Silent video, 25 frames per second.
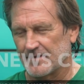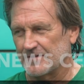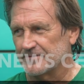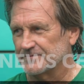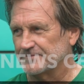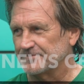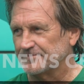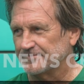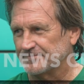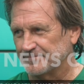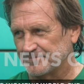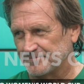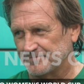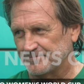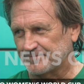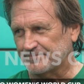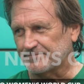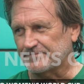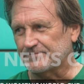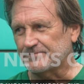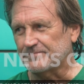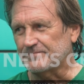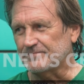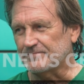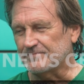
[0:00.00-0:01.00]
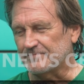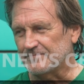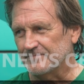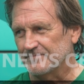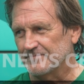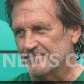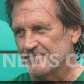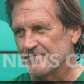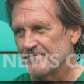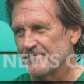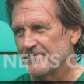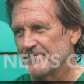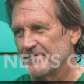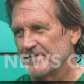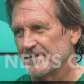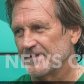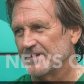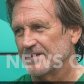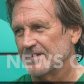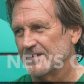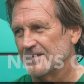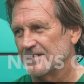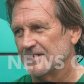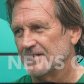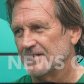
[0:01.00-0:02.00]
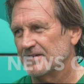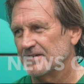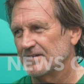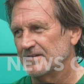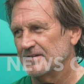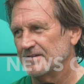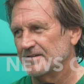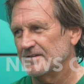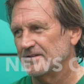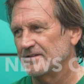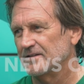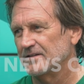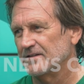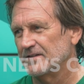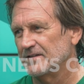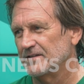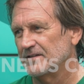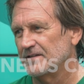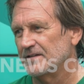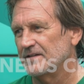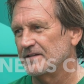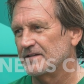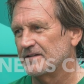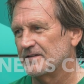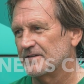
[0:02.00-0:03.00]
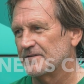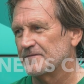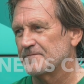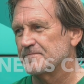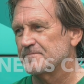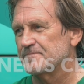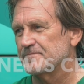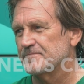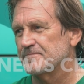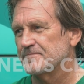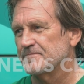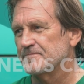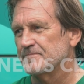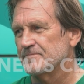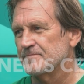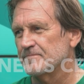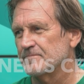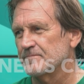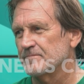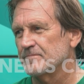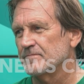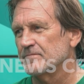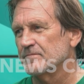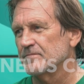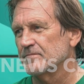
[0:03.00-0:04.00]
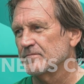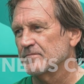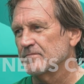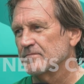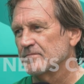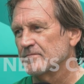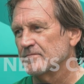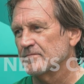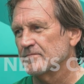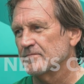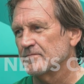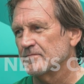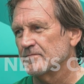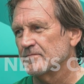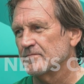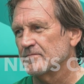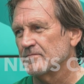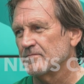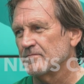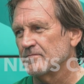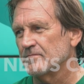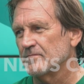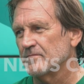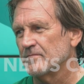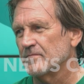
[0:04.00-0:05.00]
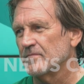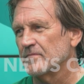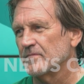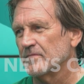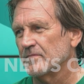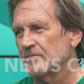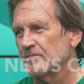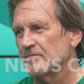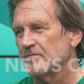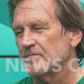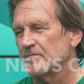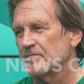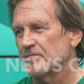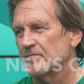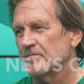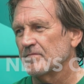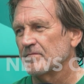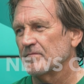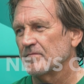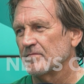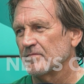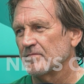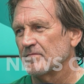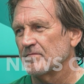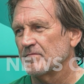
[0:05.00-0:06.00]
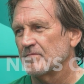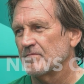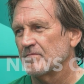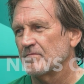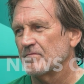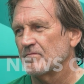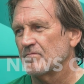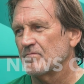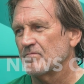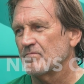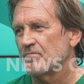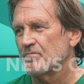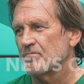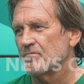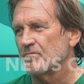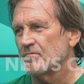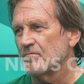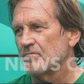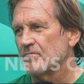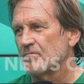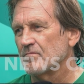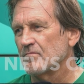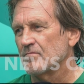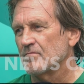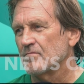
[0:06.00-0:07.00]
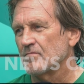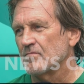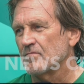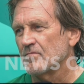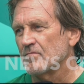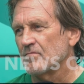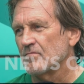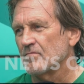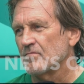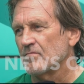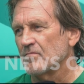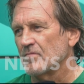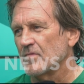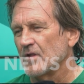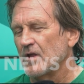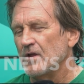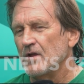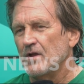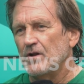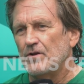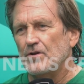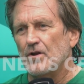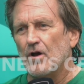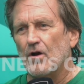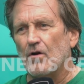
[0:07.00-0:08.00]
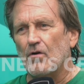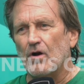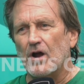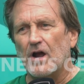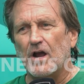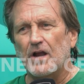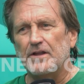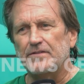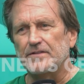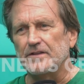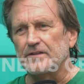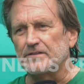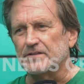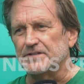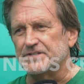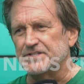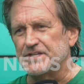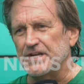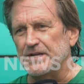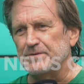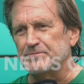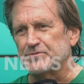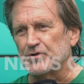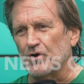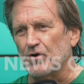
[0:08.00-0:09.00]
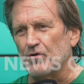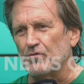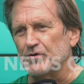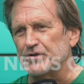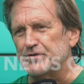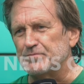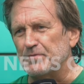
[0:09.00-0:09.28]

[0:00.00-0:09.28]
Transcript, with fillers: This is according to Colin Udoh, uh, who is Waldrum is ready to recommend a replacement and will push for his outstanding wages to be paid.